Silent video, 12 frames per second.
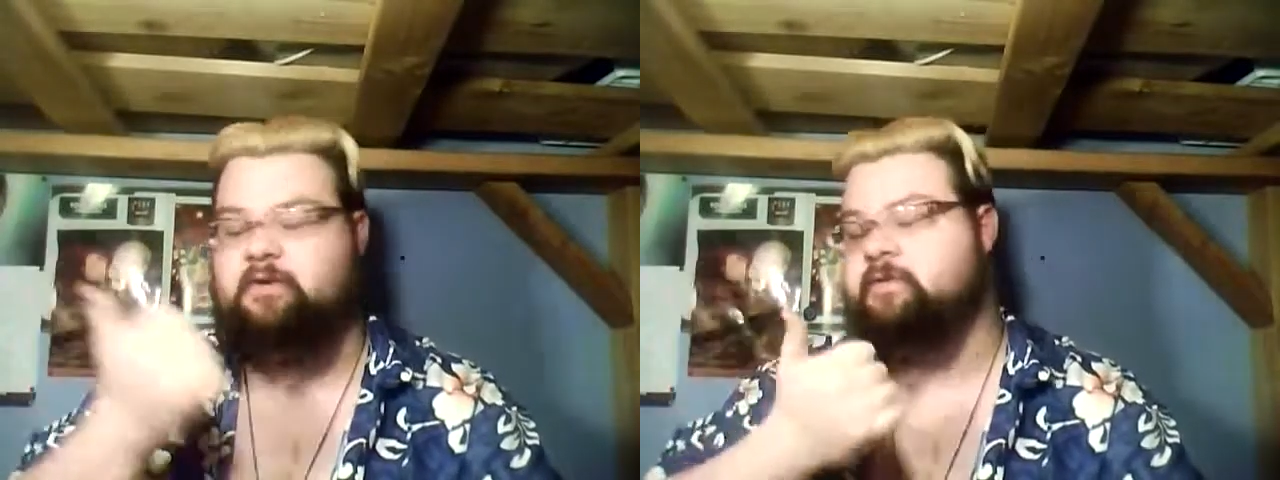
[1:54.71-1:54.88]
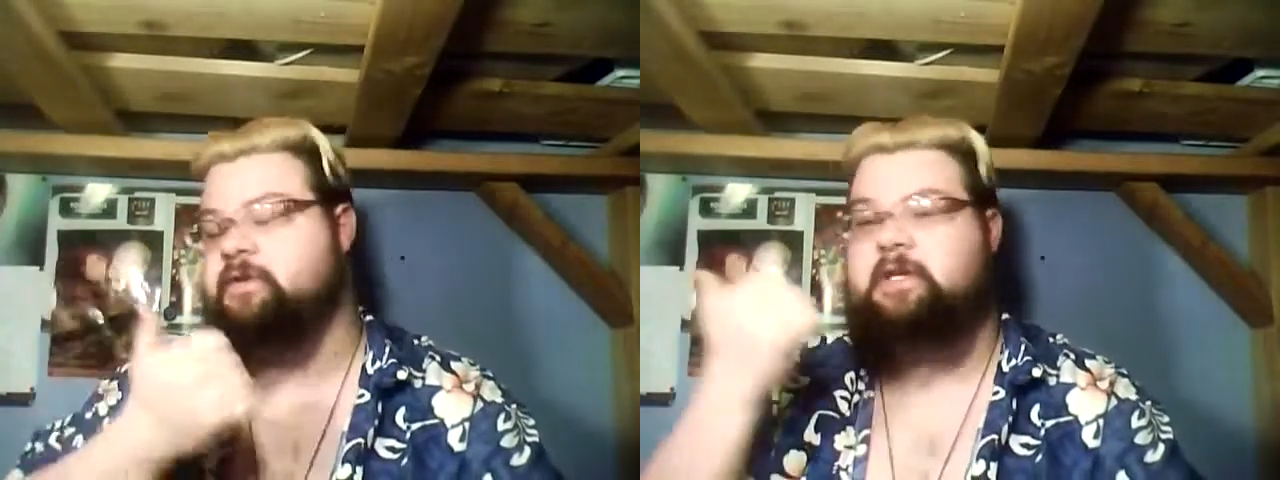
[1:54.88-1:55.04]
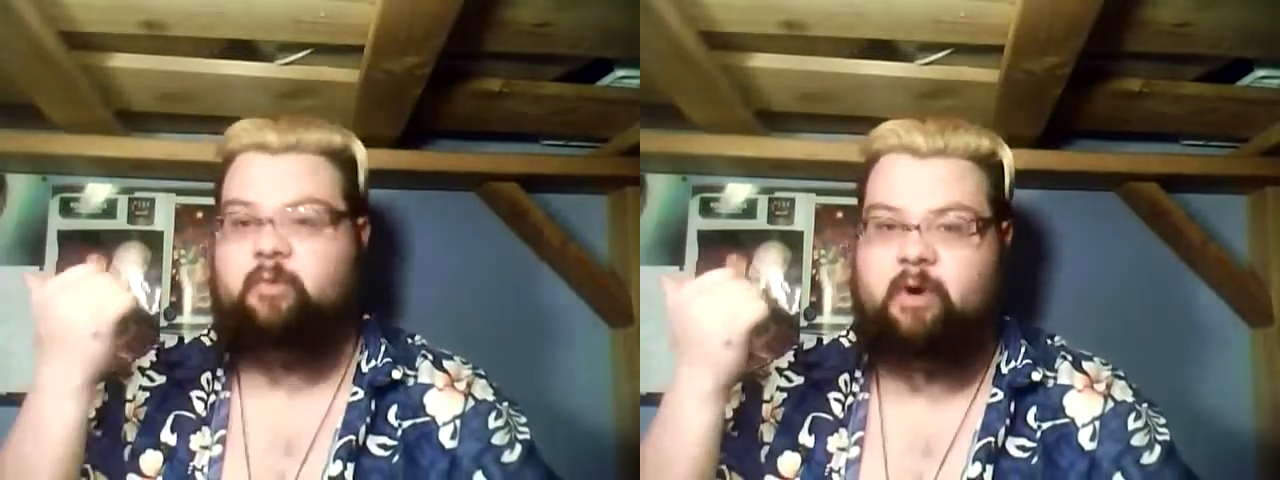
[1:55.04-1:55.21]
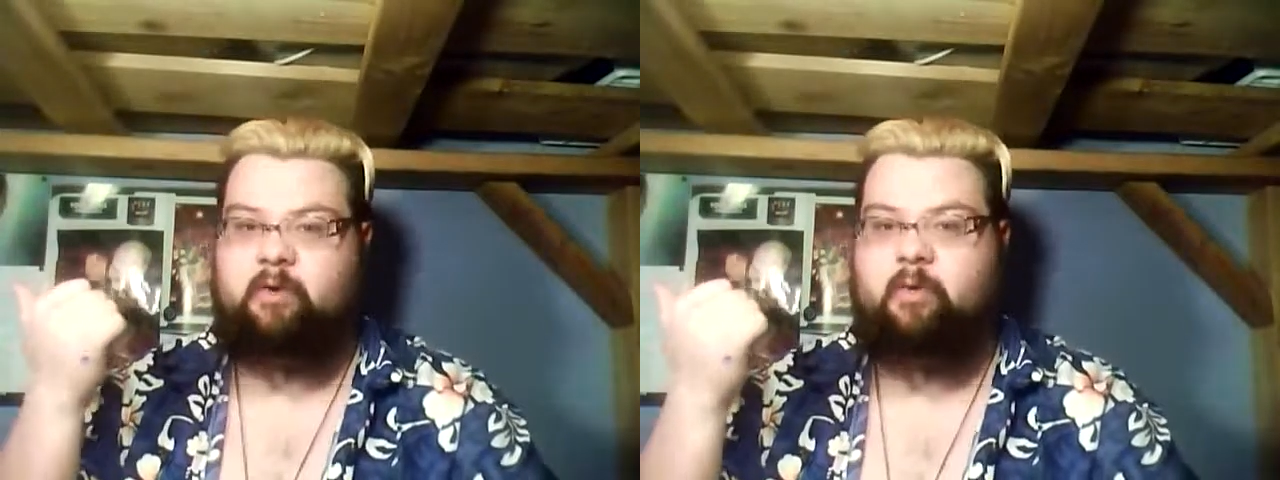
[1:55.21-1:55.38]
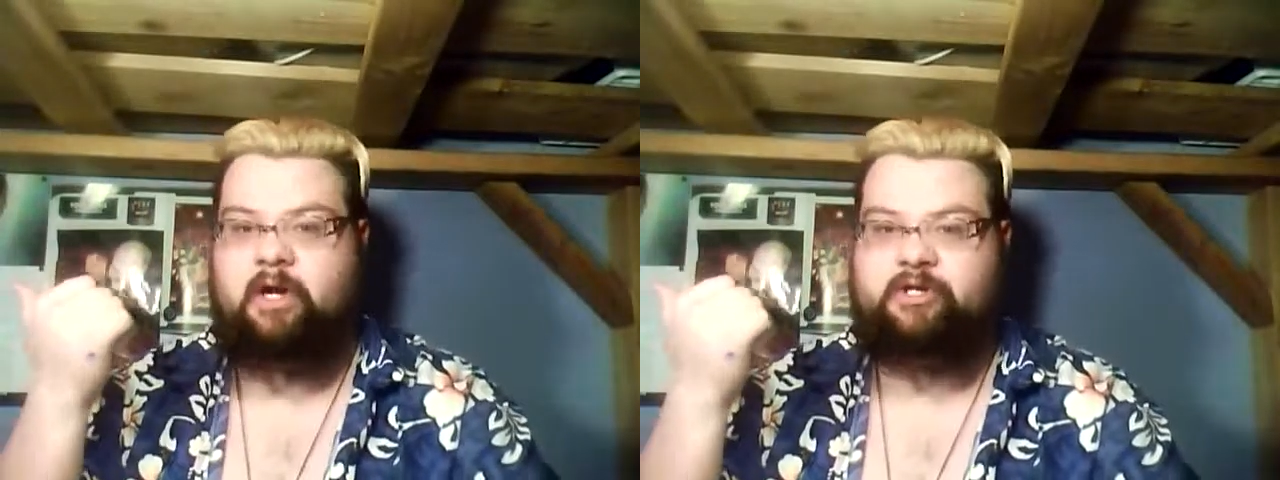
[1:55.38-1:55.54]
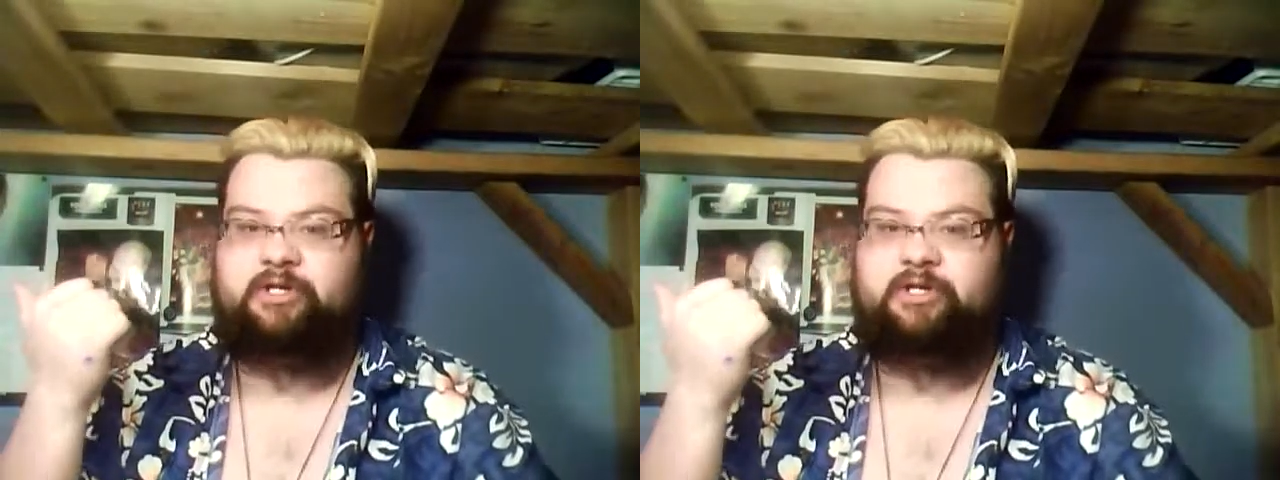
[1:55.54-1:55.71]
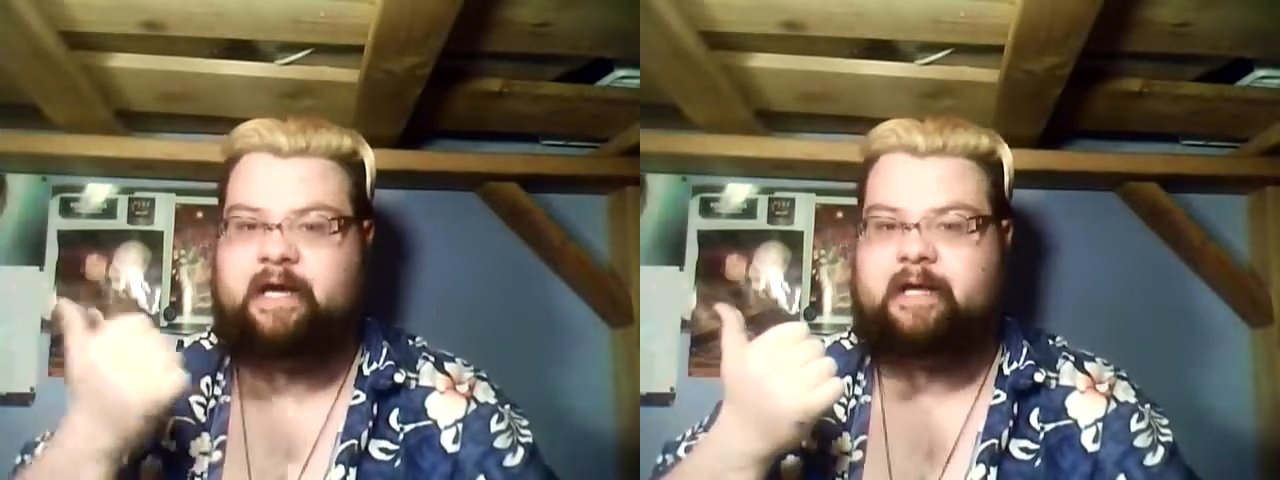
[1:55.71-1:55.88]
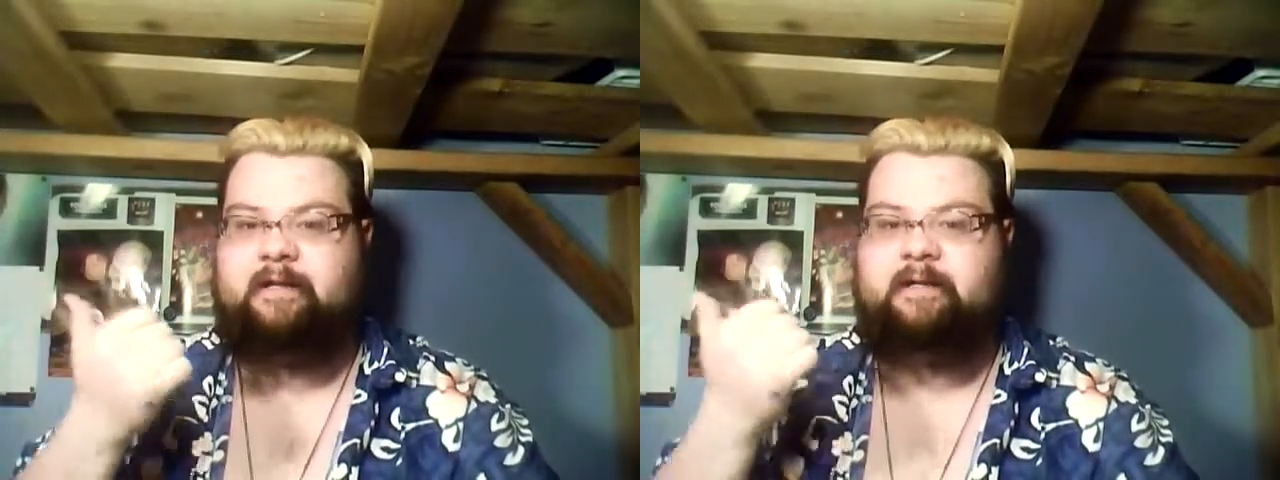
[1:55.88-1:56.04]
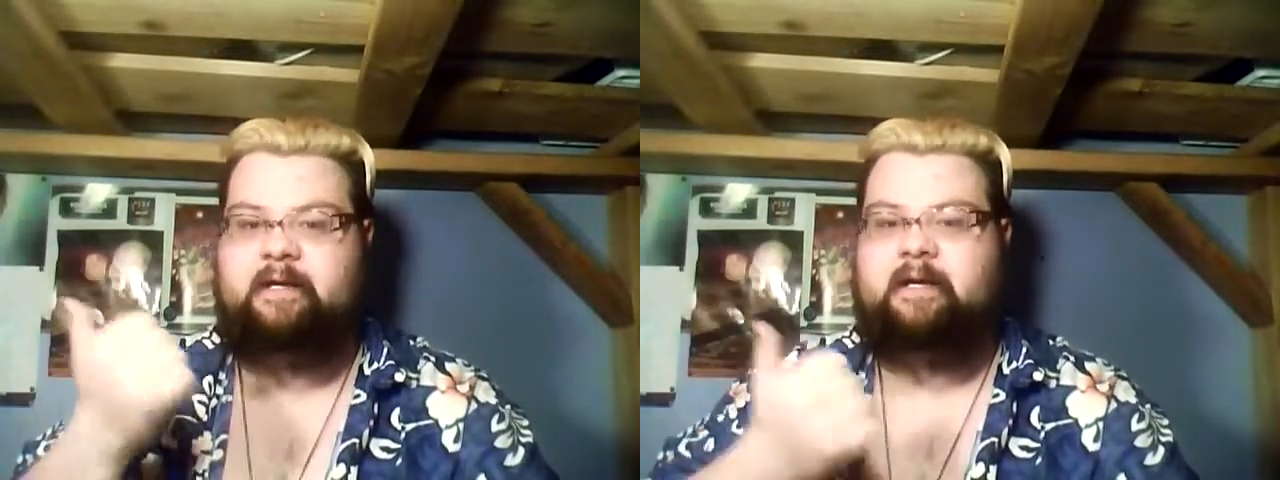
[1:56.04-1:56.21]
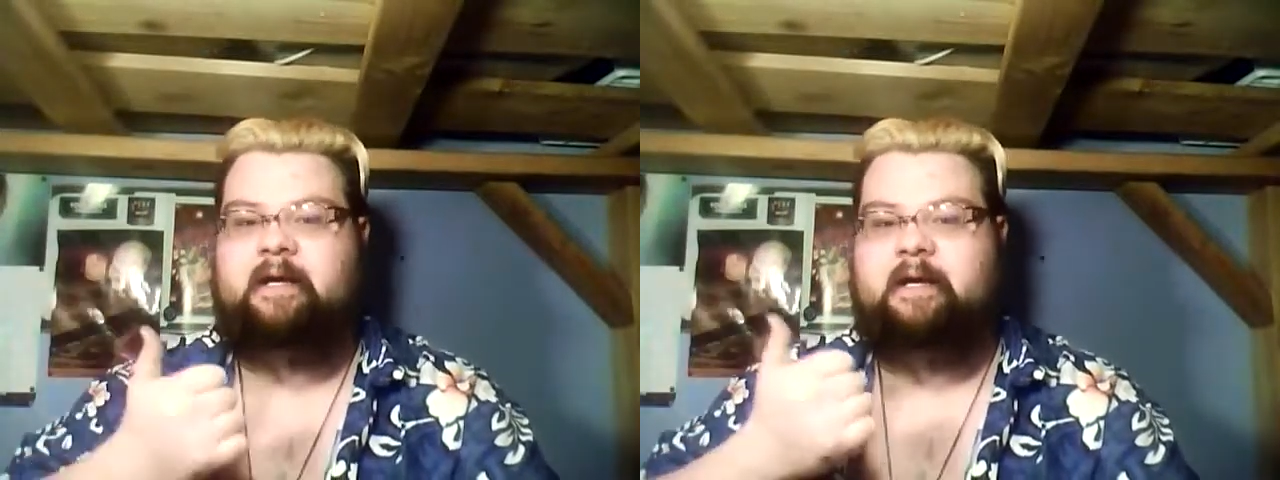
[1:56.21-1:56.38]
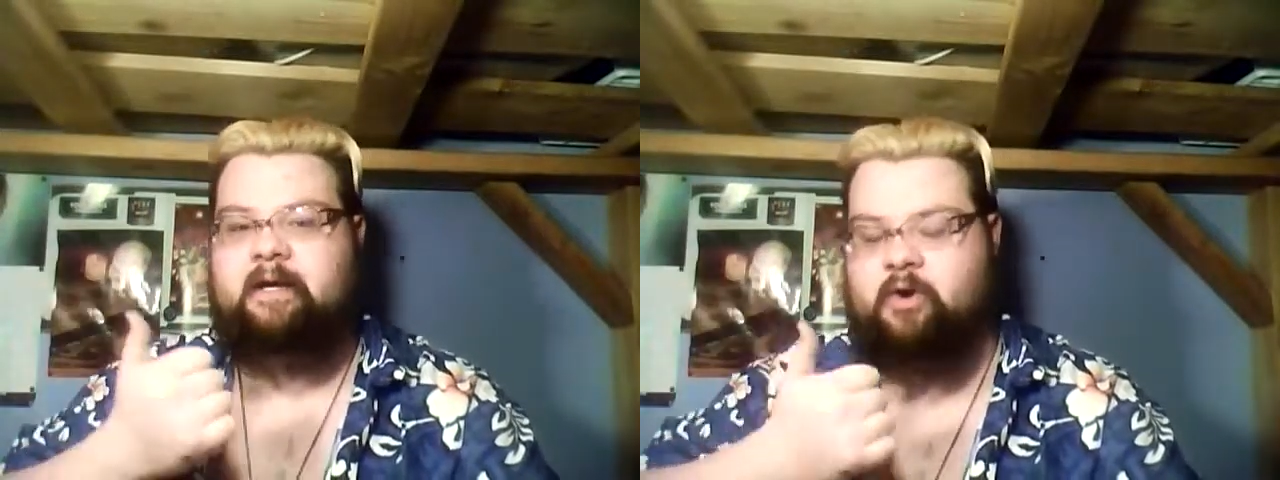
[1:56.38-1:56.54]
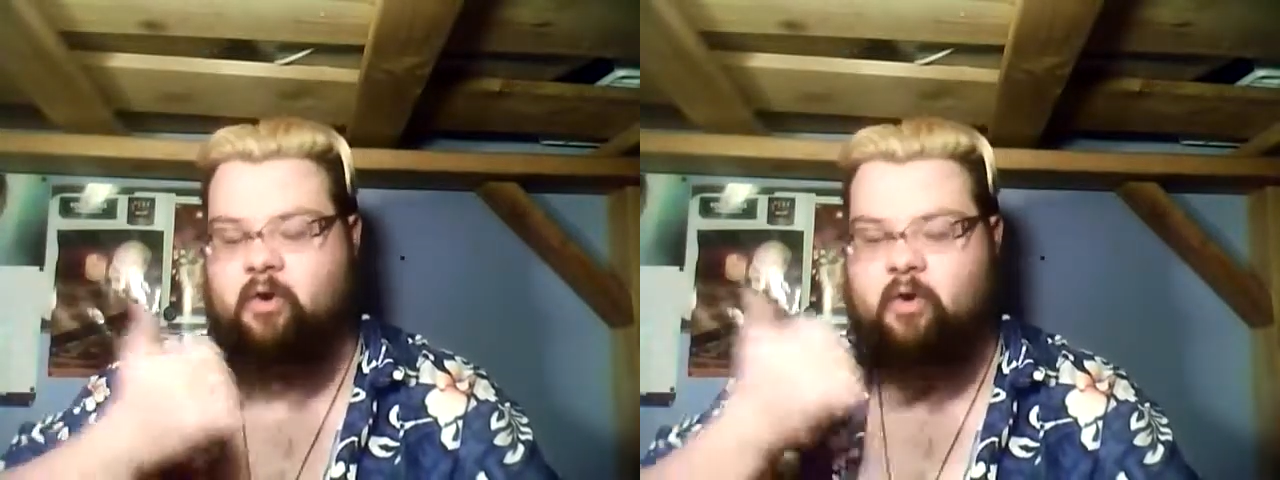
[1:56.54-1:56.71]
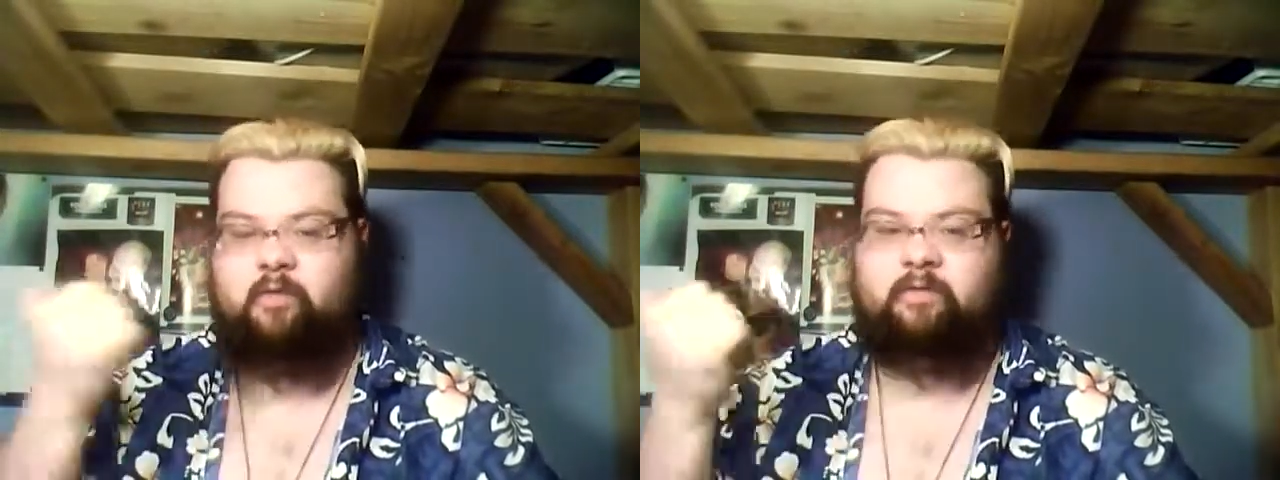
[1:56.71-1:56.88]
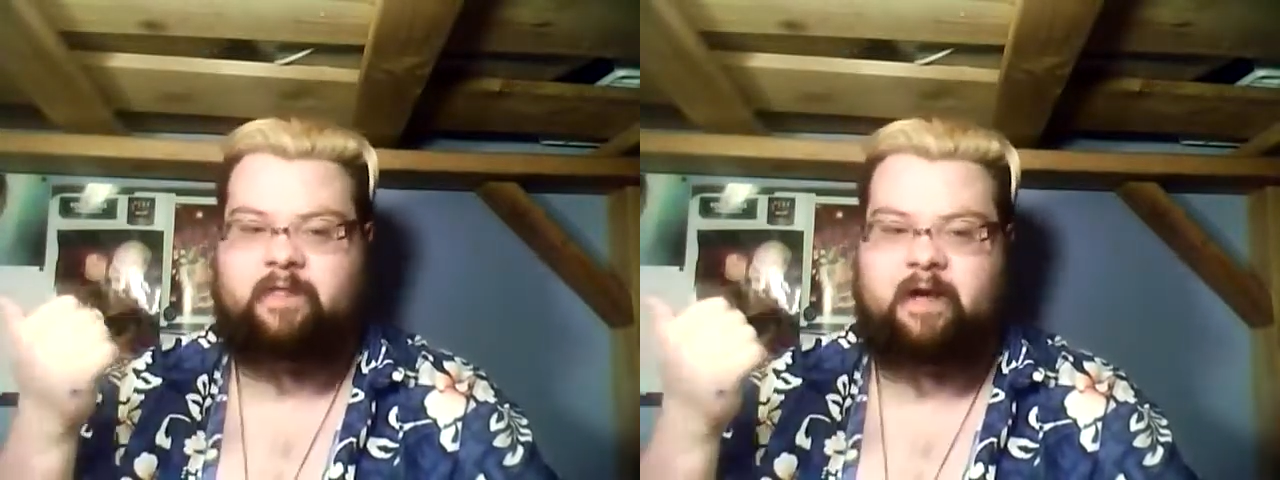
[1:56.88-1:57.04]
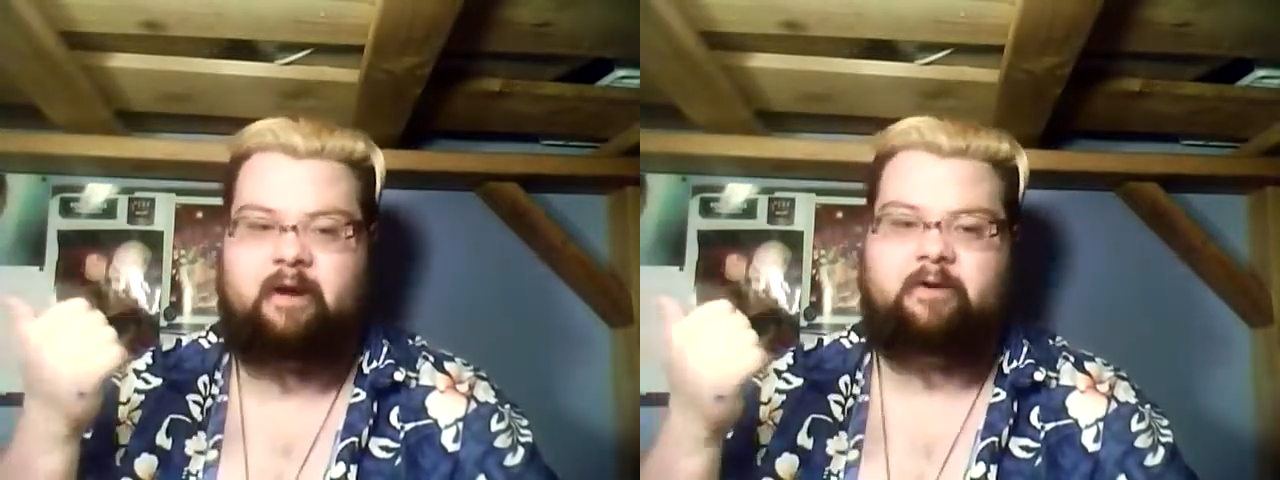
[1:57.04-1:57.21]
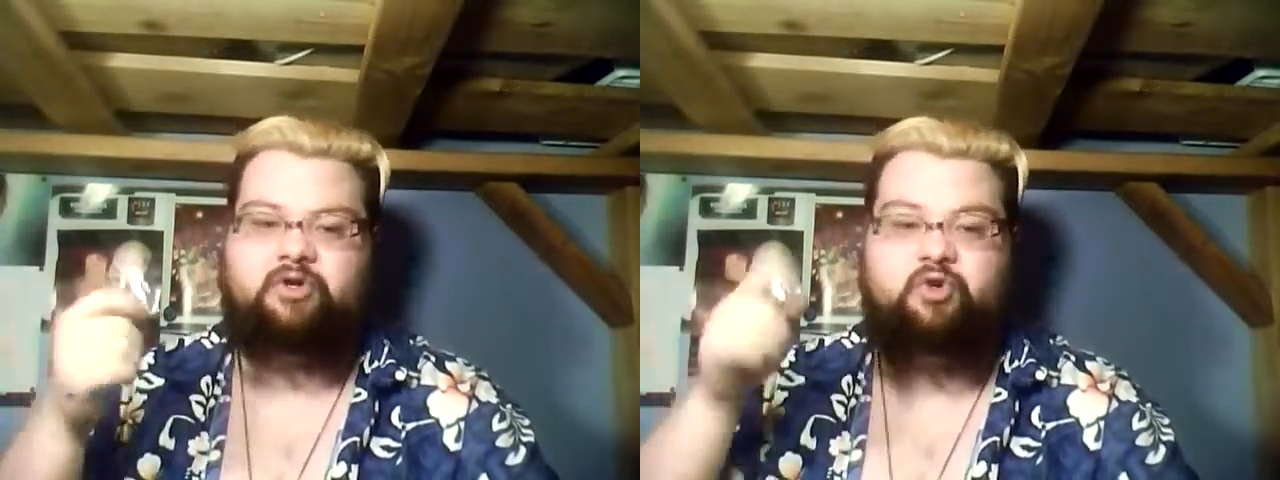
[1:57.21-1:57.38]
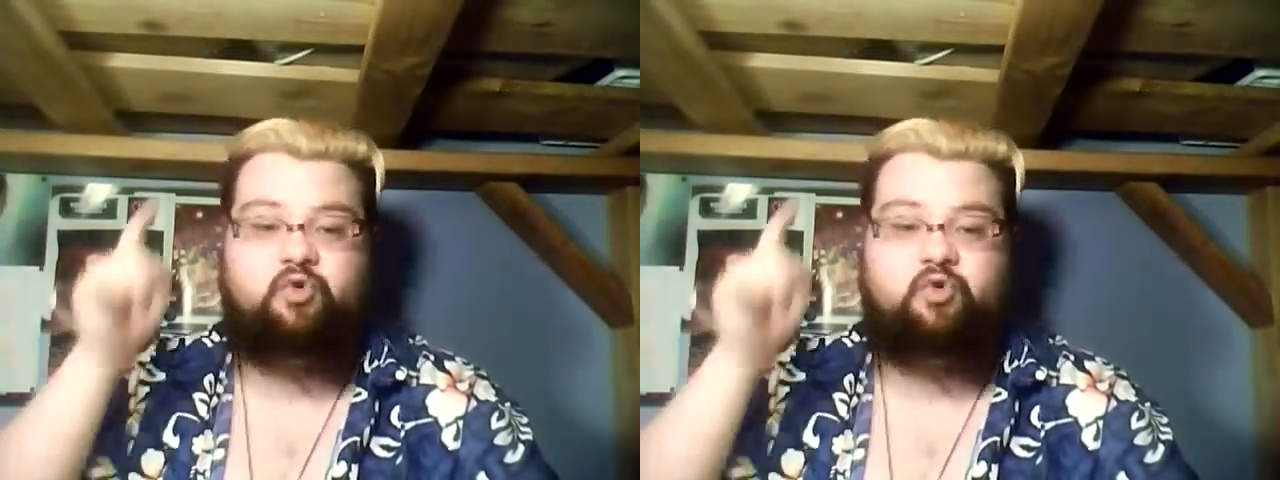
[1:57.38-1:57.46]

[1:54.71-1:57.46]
so if you still want to watch that, go over there.